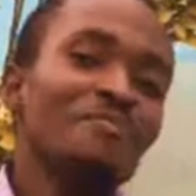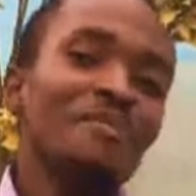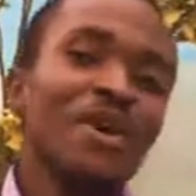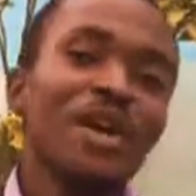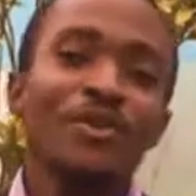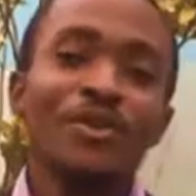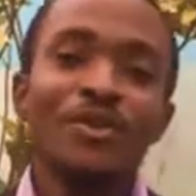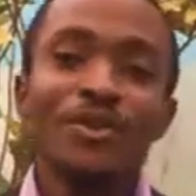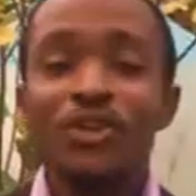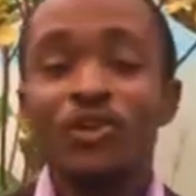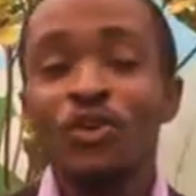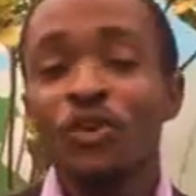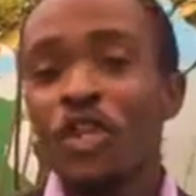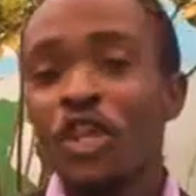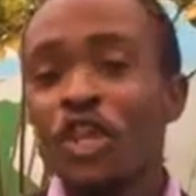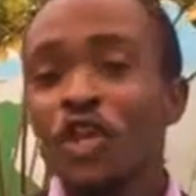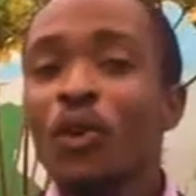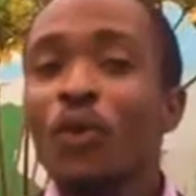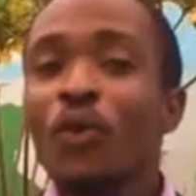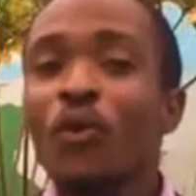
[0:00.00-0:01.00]
a mail to
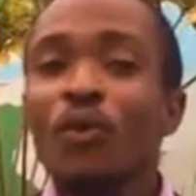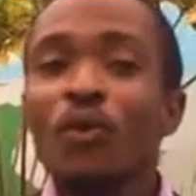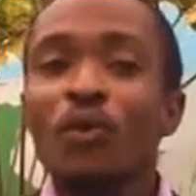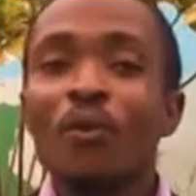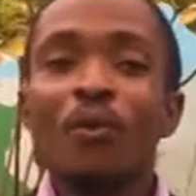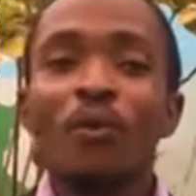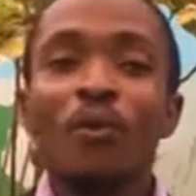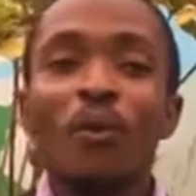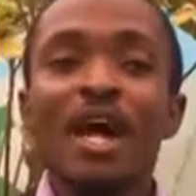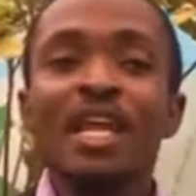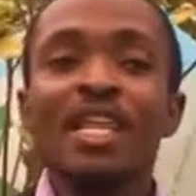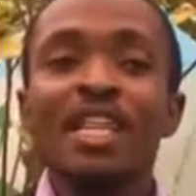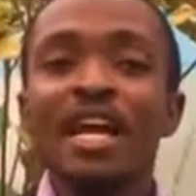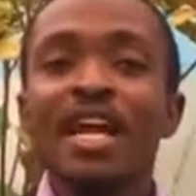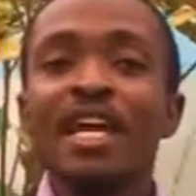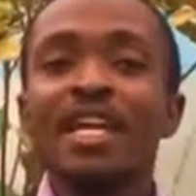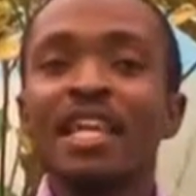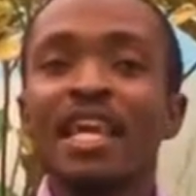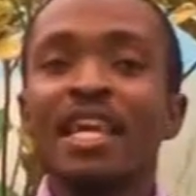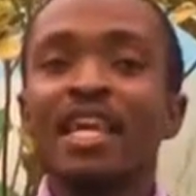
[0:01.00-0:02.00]

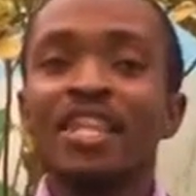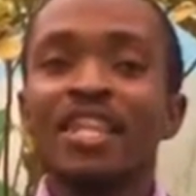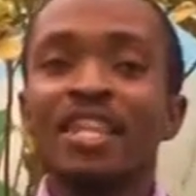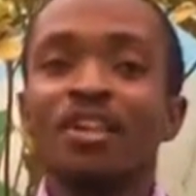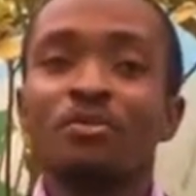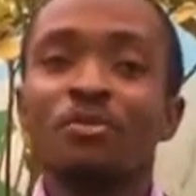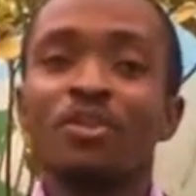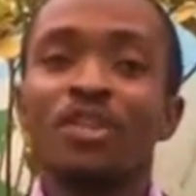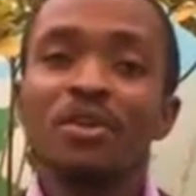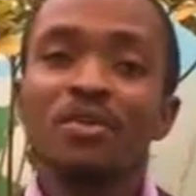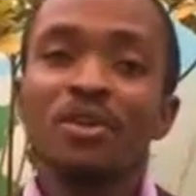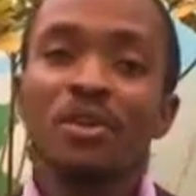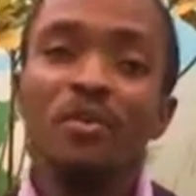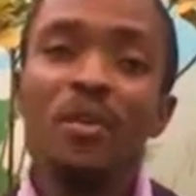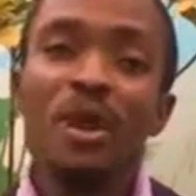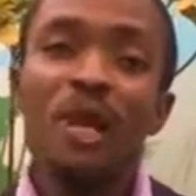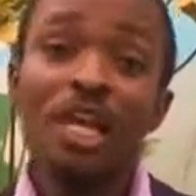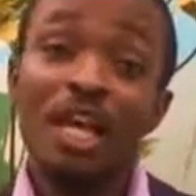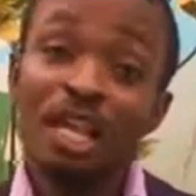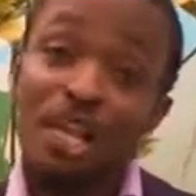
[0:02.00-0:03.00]

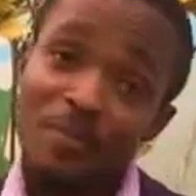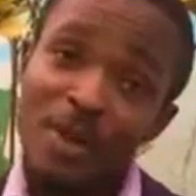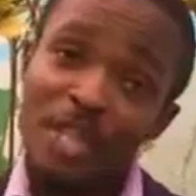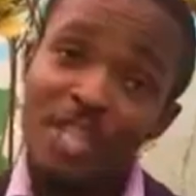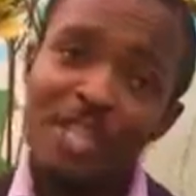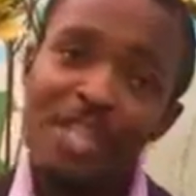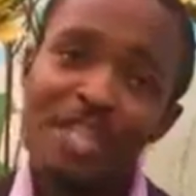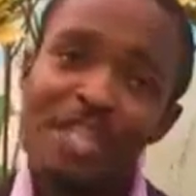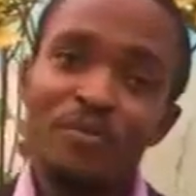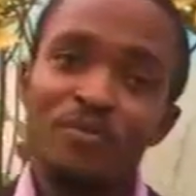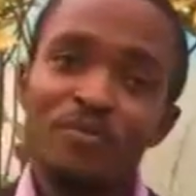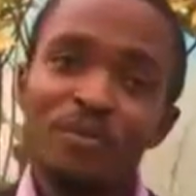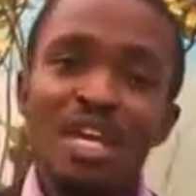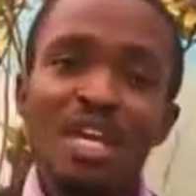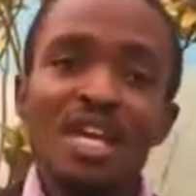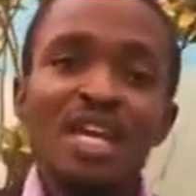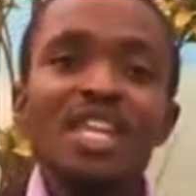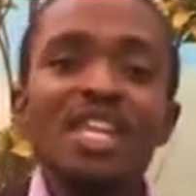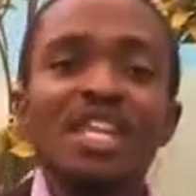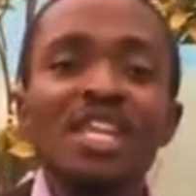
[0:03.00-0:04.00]
chico199001. I spell it
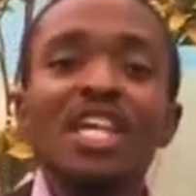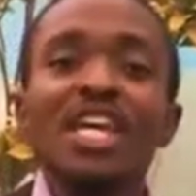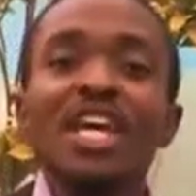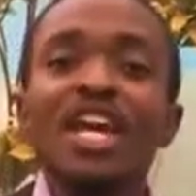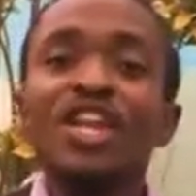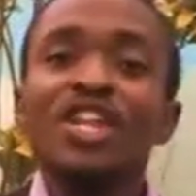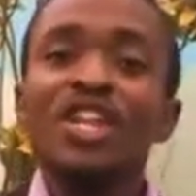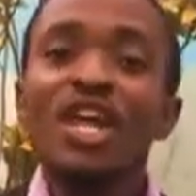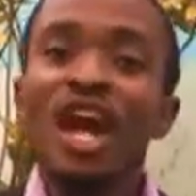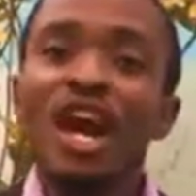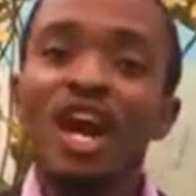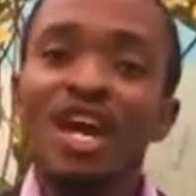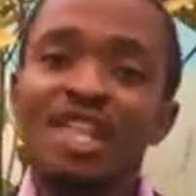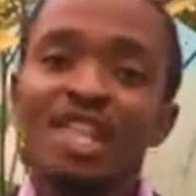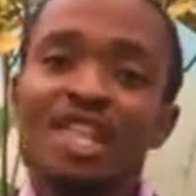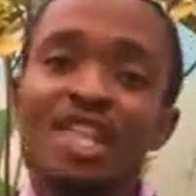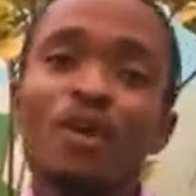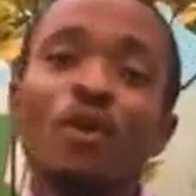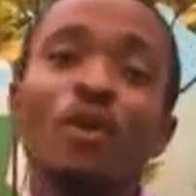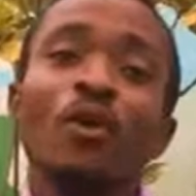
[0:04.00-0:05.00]

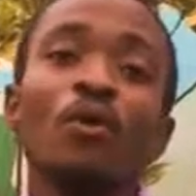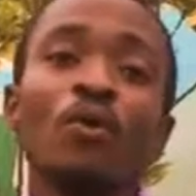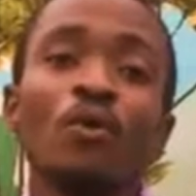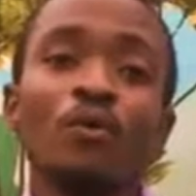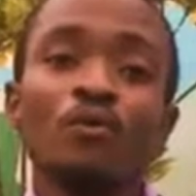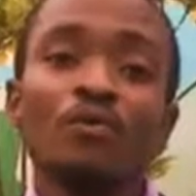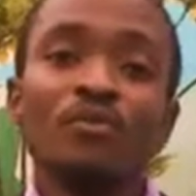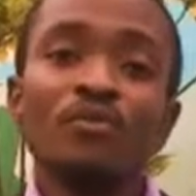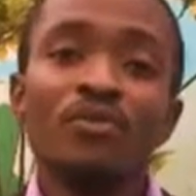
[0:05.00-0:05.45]
CHICO